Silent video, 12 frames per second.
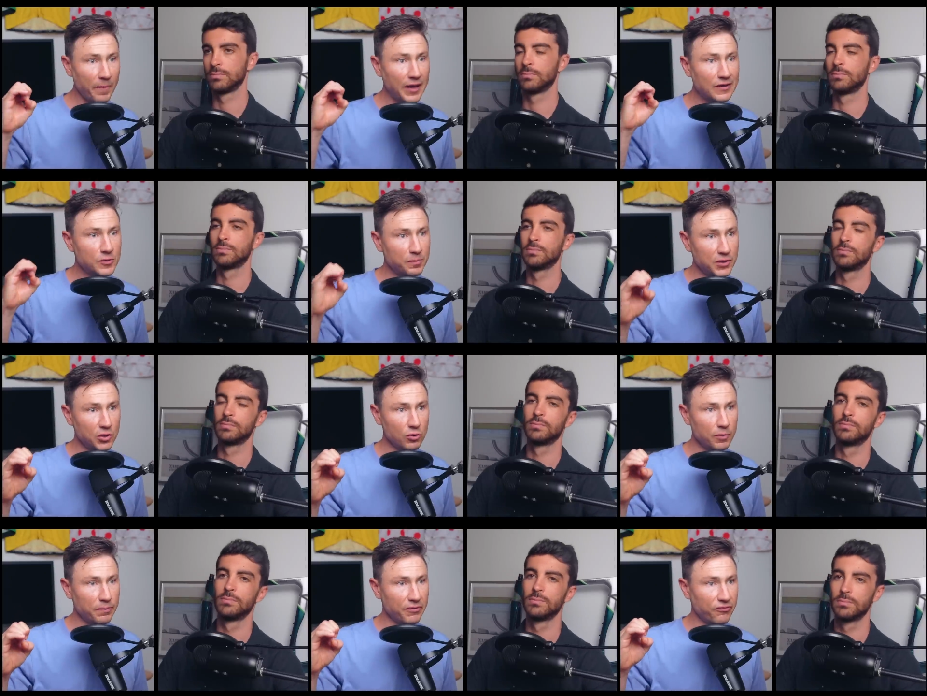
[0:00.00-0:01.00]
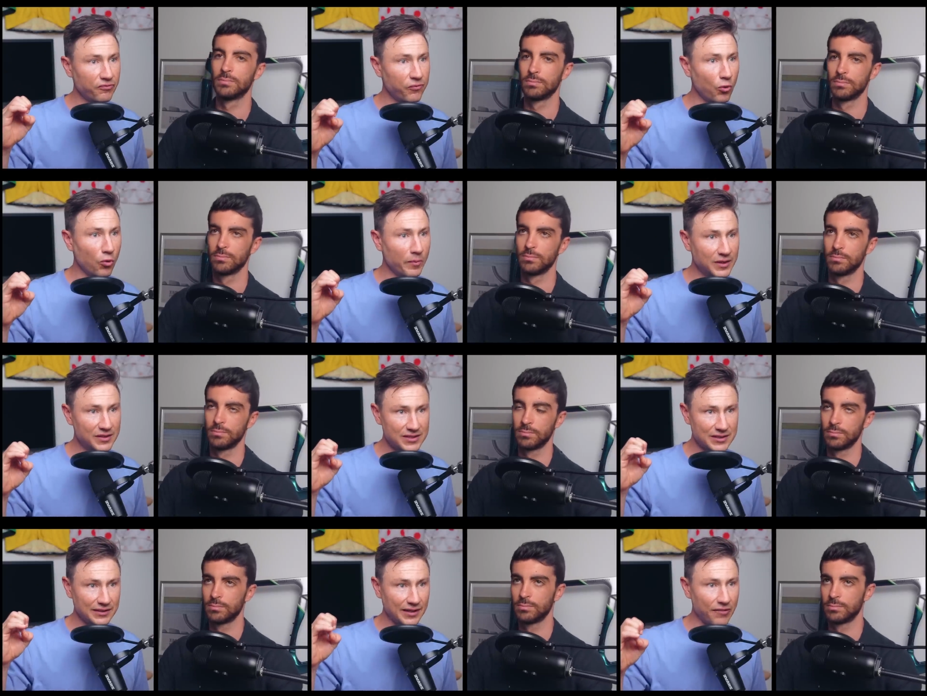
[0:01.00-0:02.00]
Speaker 1: end pure
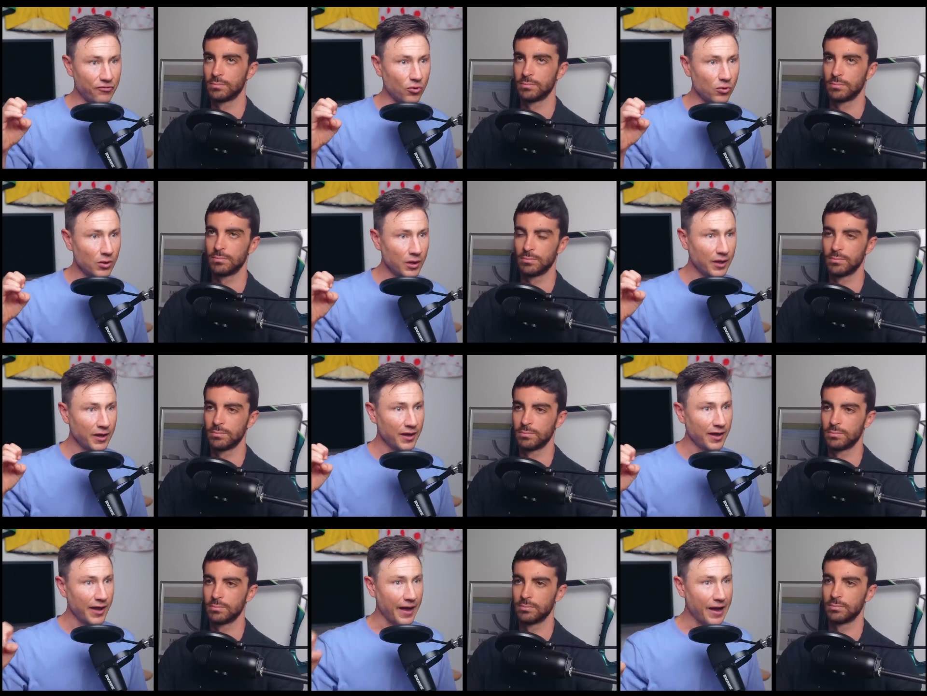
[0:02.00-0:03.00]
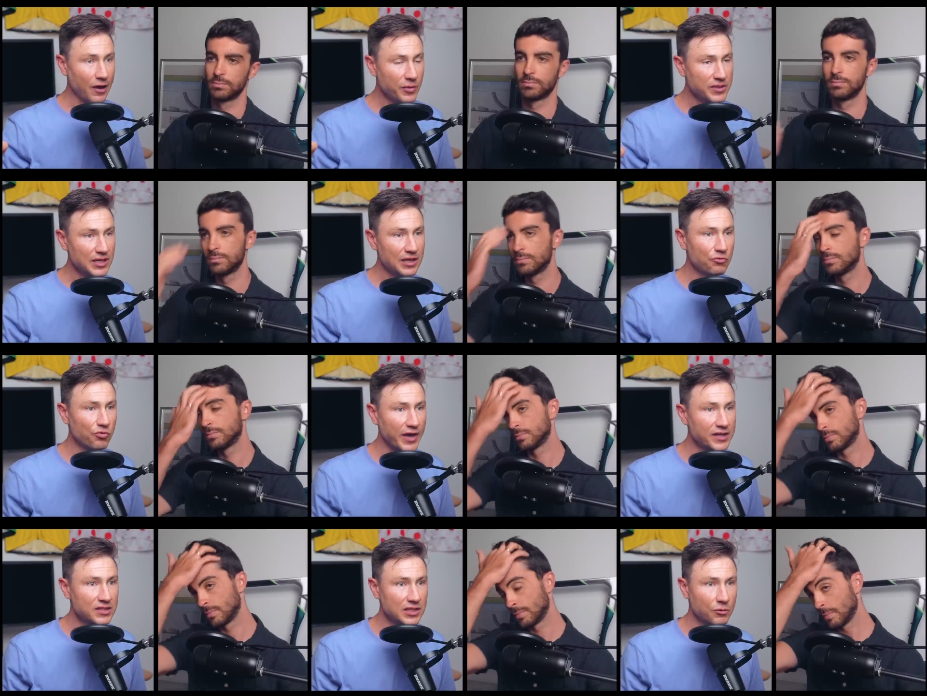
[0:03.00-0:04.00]
performance level. How is he
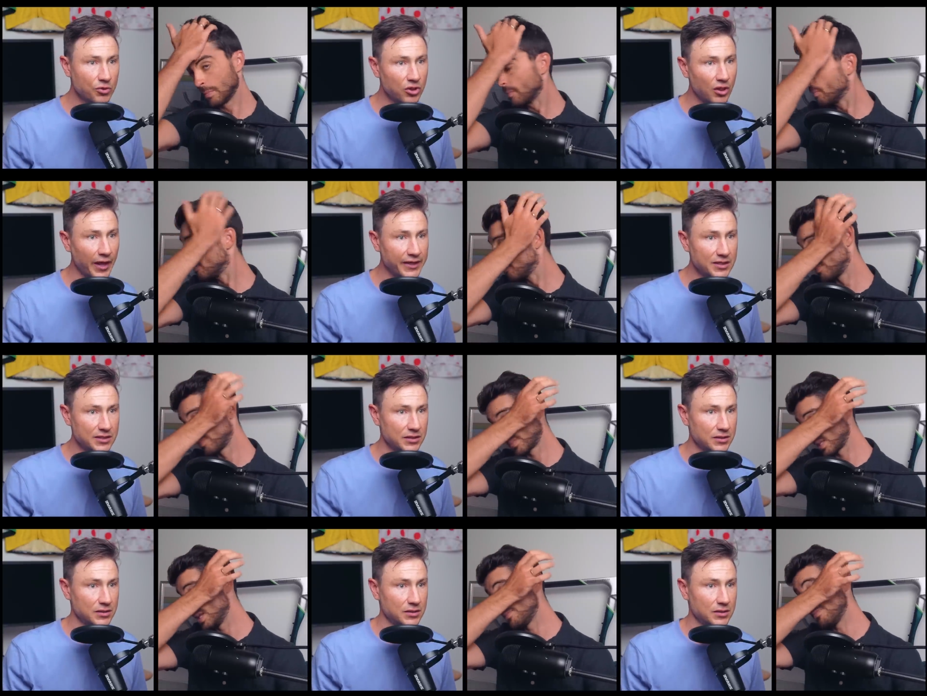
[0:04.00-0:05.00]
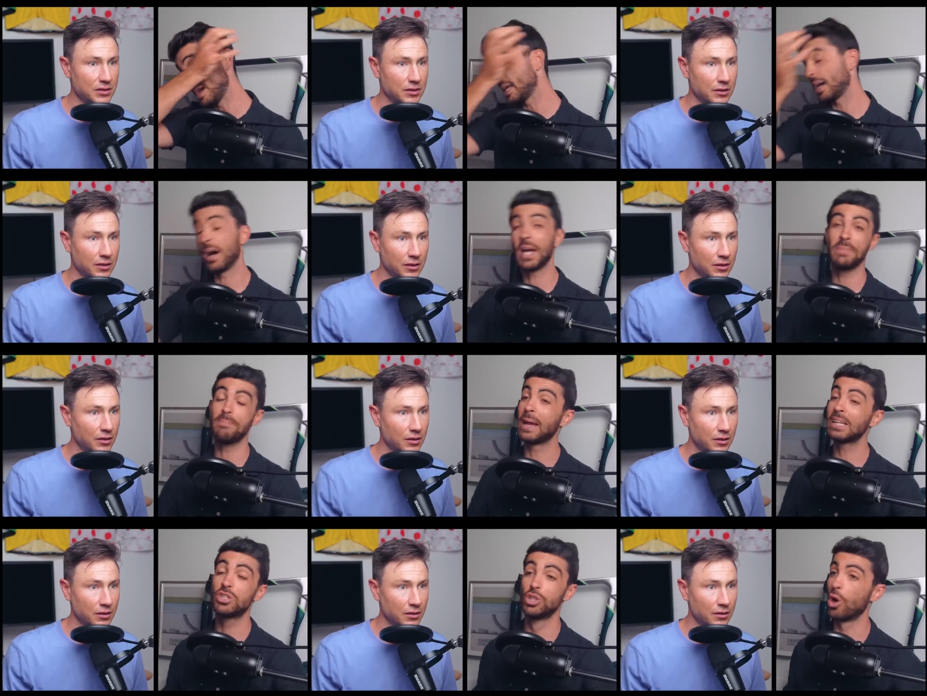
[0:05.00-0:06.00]
racing with laces? It may it
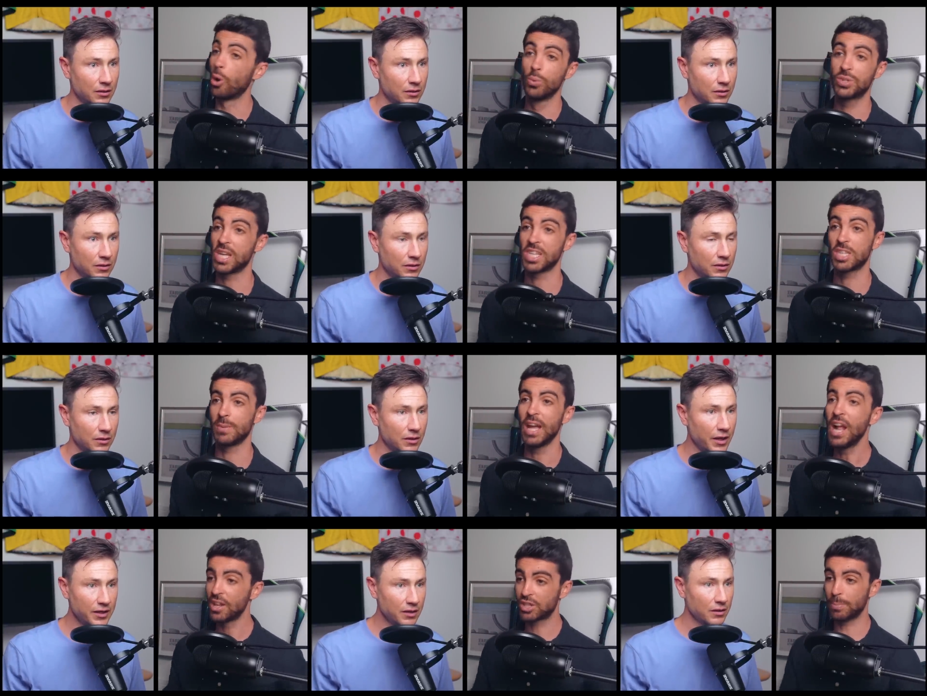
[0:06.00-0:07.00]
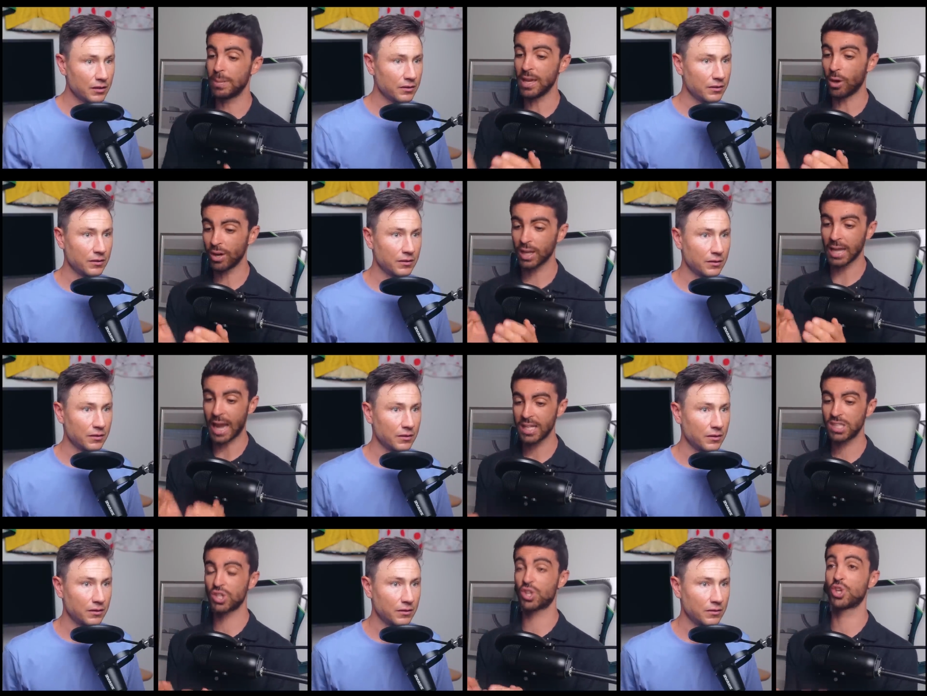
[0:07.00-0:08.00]
makes
Speaker 2: no sense to me. Like, to be on a
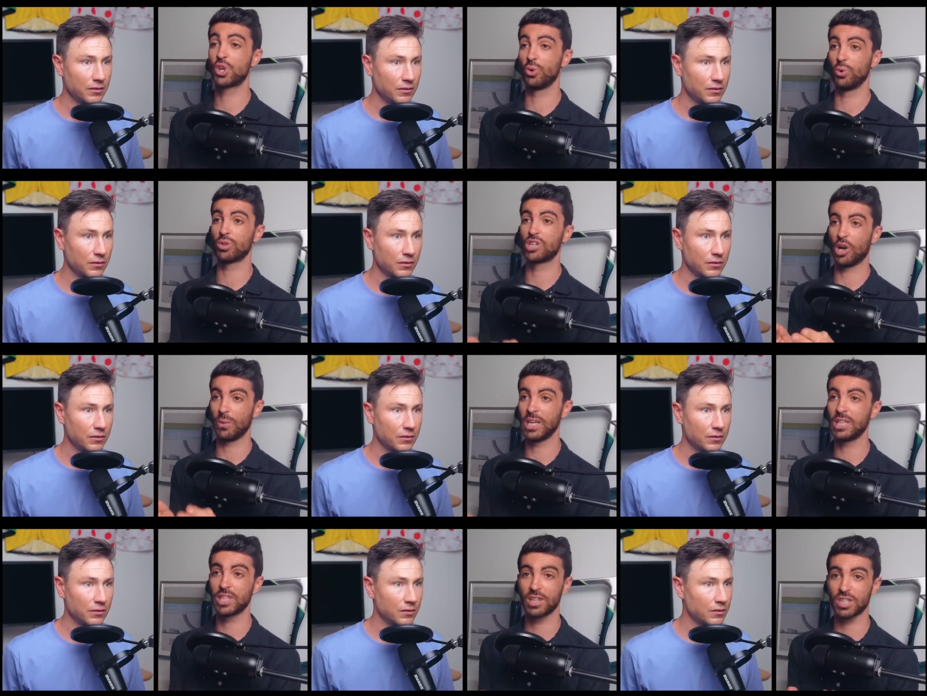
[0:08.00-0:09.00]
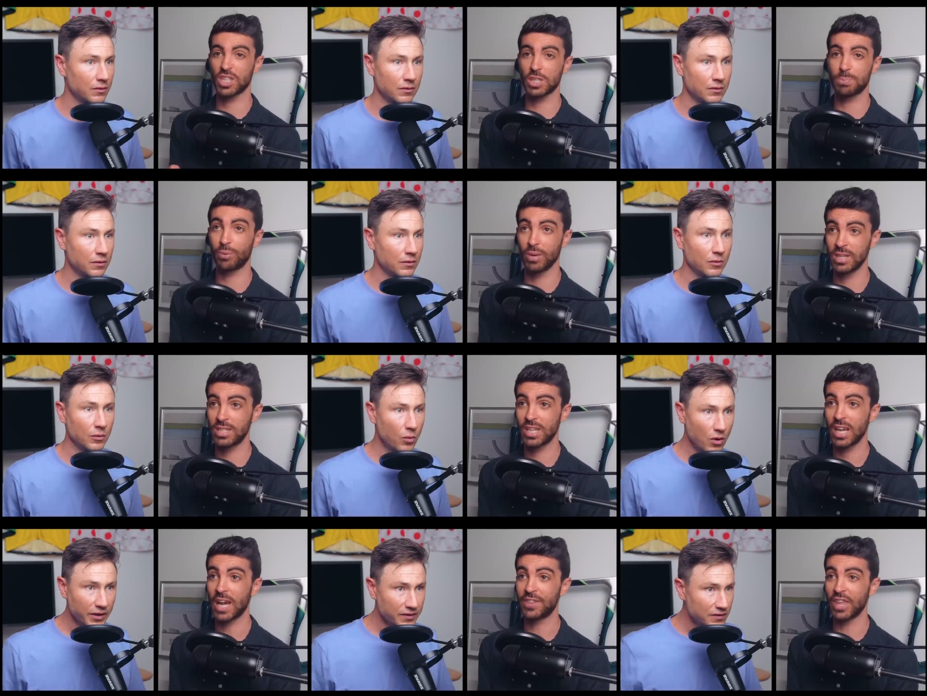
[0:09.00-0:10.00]
laced shoe going into the sprint
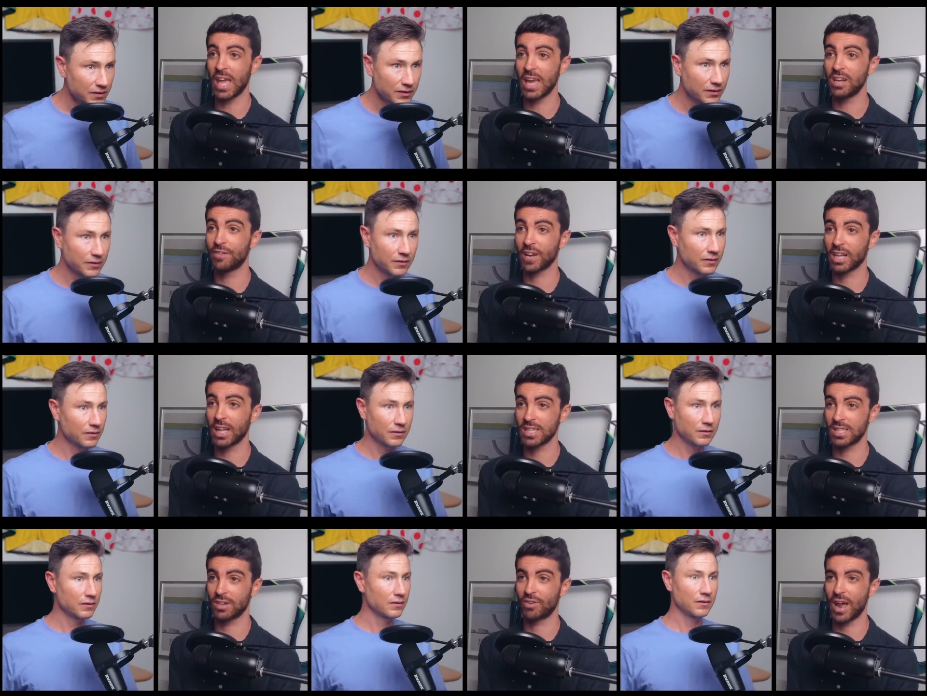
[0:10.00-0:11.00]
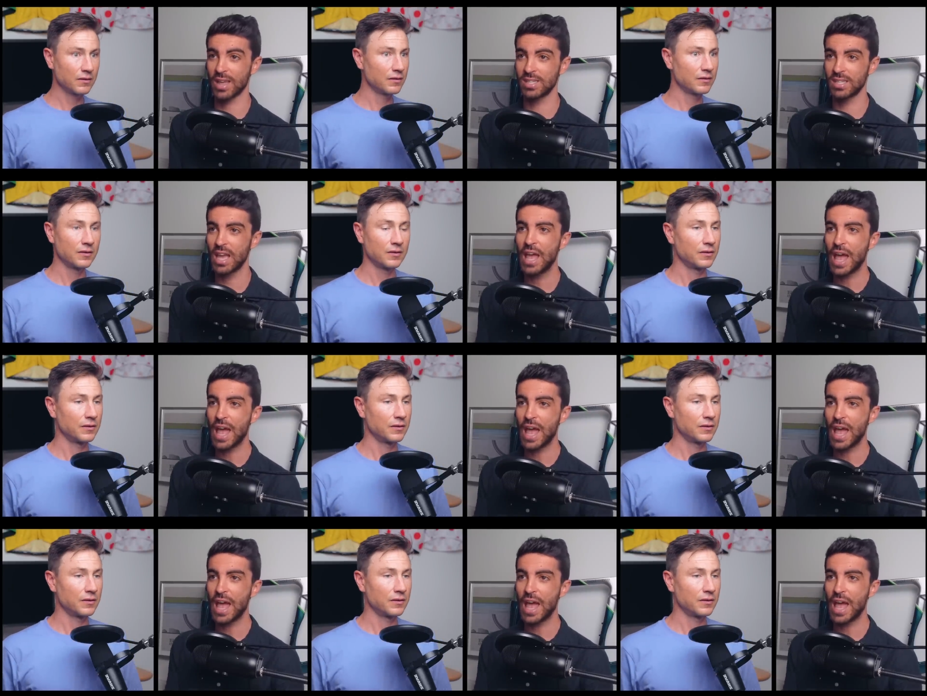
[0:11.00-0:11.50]
at the end of a classic race